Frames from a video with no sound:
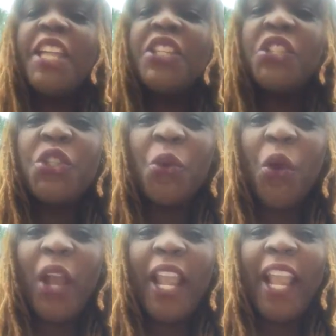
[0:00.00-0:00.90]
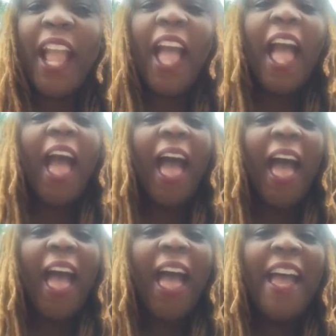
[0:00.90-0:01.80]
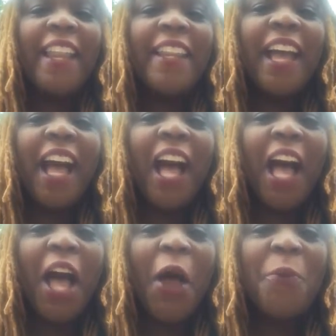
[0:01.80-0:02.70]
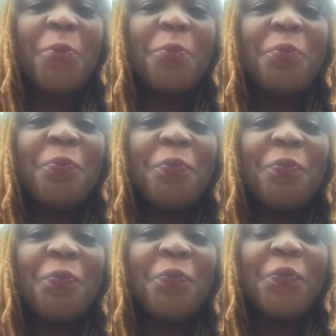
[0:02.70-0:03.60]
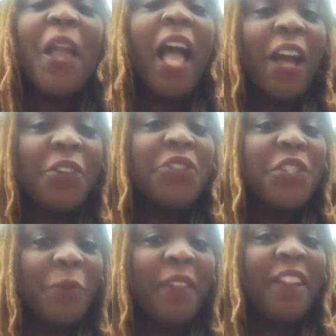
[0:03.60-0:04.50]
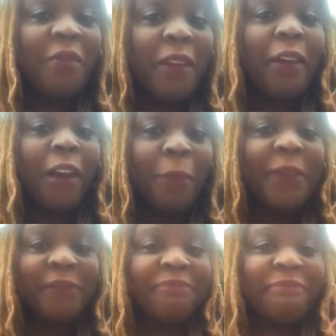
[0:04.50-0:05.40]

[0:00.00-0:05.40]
Enjoy, and I'll see you on that red carpet,